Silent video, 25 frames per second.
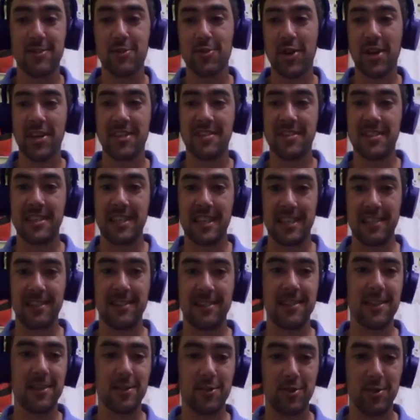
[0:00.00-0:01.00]

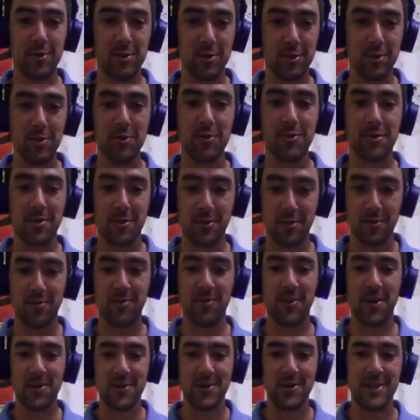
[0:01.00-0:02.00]
thing to do with your
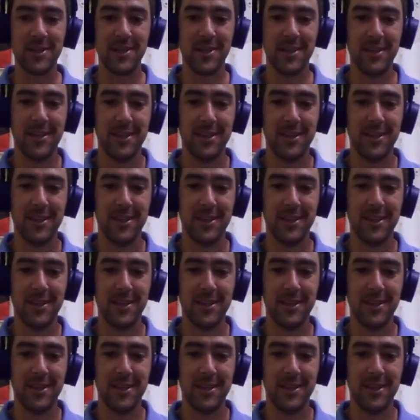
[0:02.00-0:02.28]
phone.